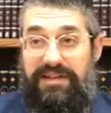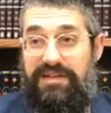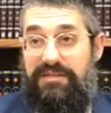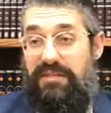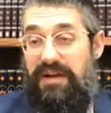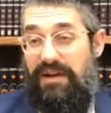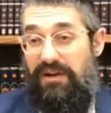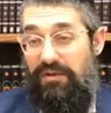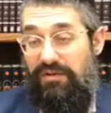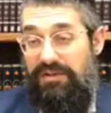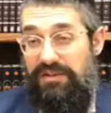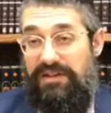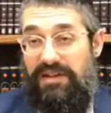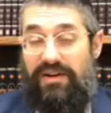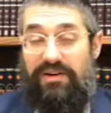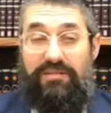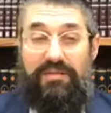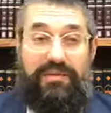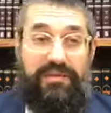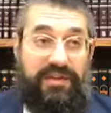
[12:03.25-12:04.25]
despite all the
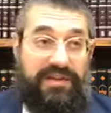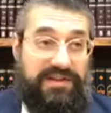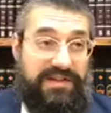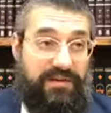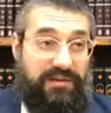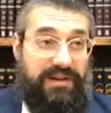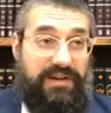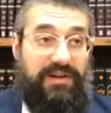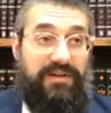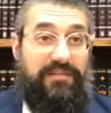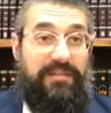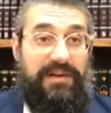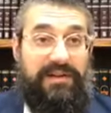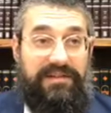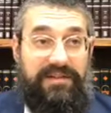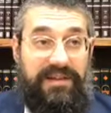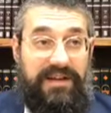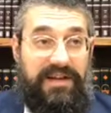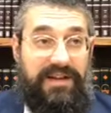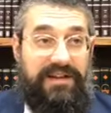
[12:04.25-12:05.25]
terrible things that we hear
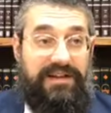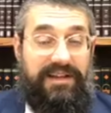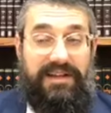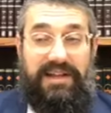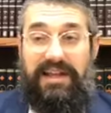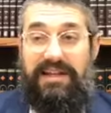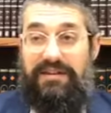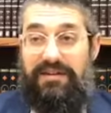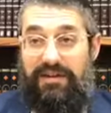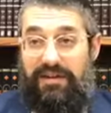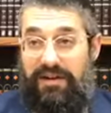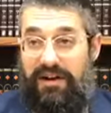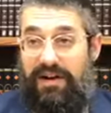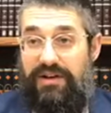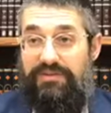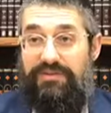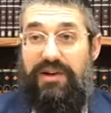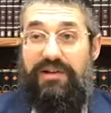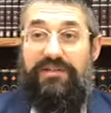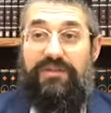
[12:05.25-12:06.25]
about, than get into your car
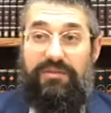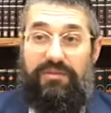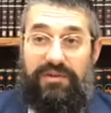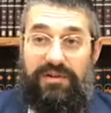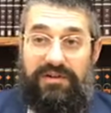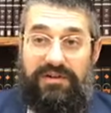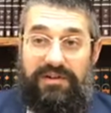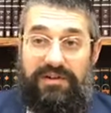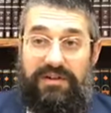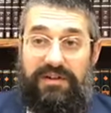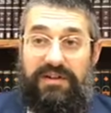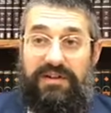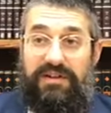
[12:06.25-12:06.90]
and drive to work.